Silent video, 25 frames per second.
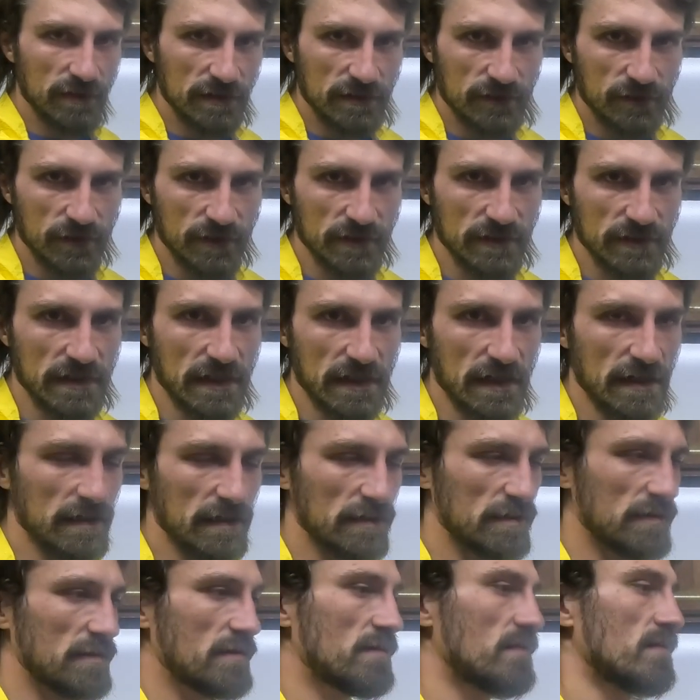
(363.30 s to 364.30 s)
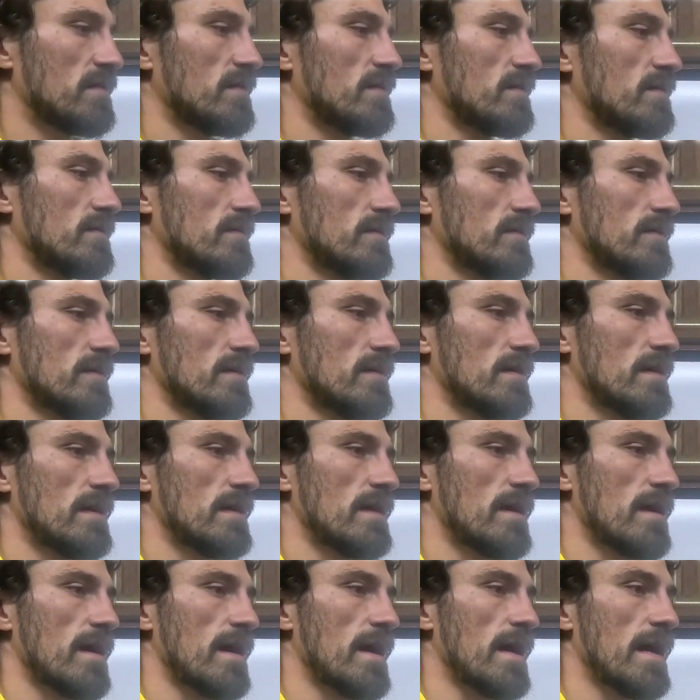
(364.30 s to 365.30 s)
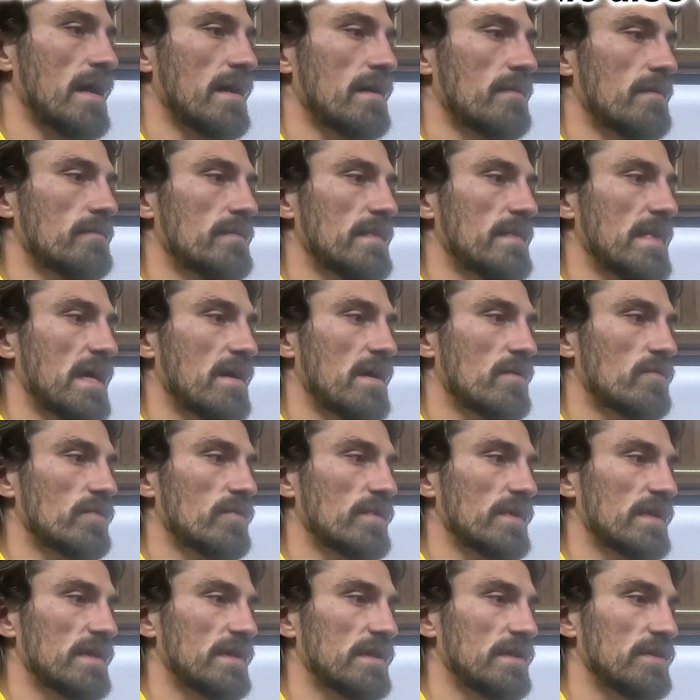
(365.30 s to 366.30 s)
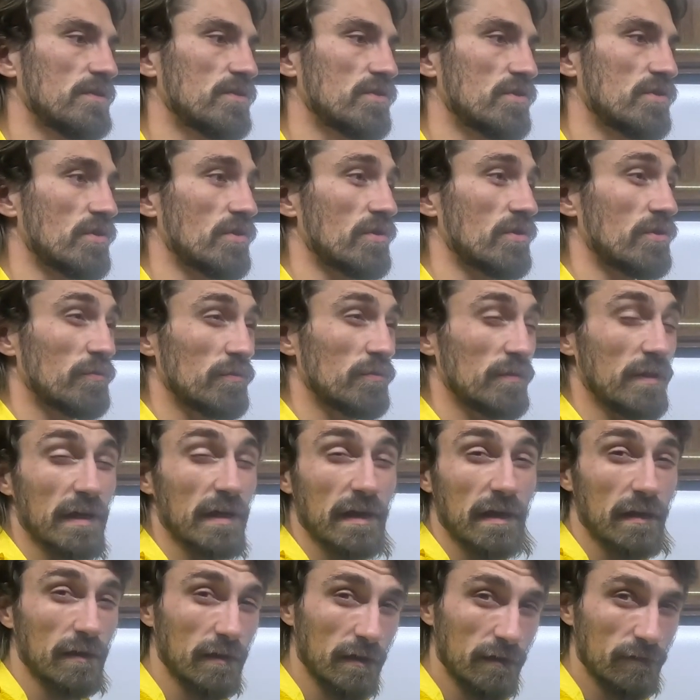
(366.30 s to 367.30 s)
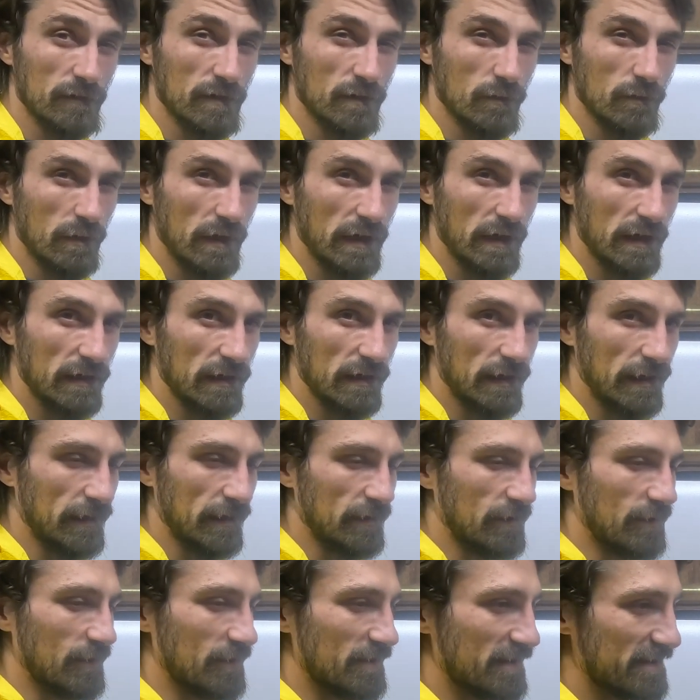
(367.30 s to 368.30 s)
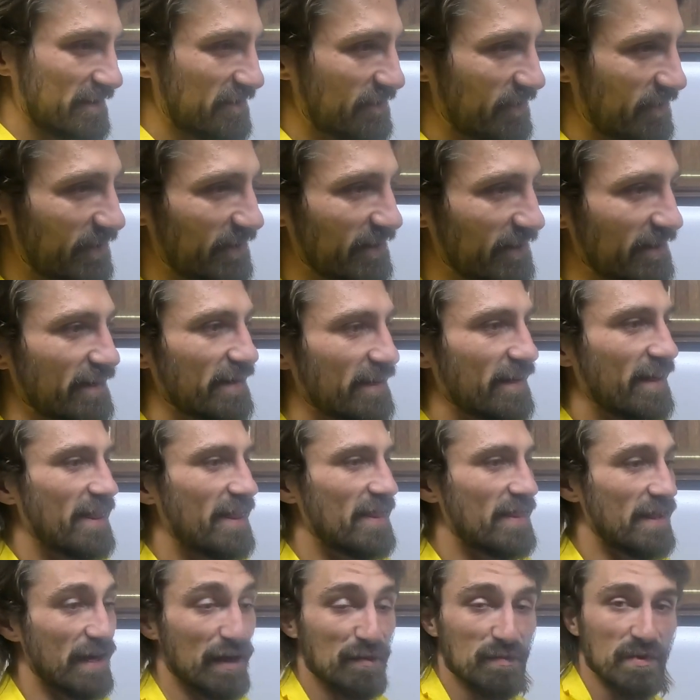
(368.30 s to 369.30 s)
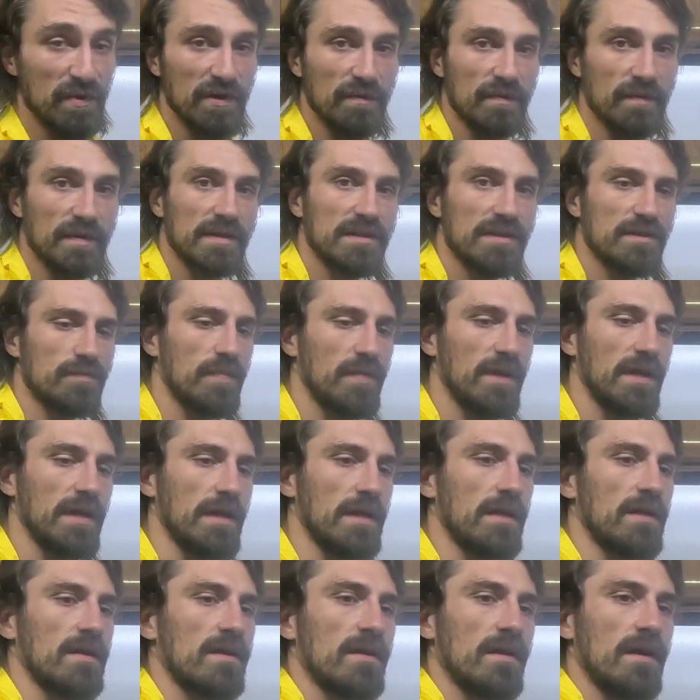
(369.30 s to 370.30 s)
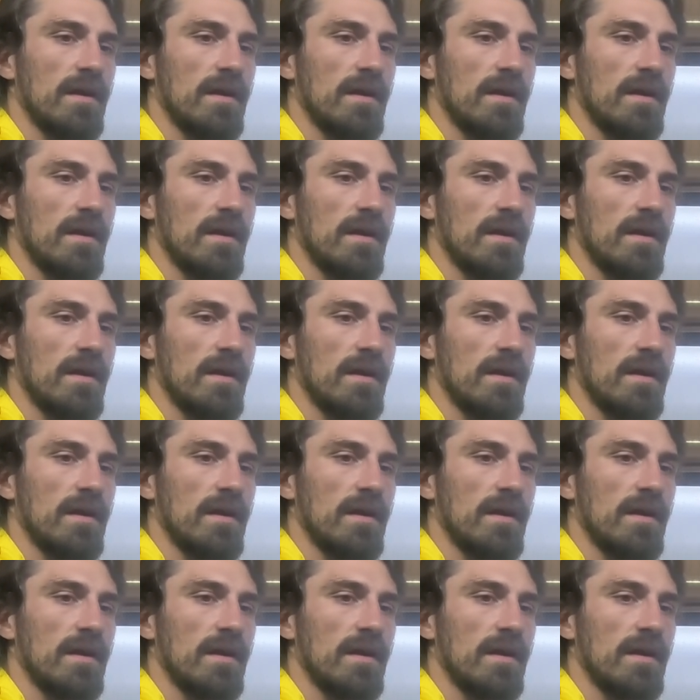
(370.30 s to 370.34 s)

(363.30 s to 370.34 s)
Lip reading: this for aesthetics. I'm not really sure that I love the way it looks for that purpose, but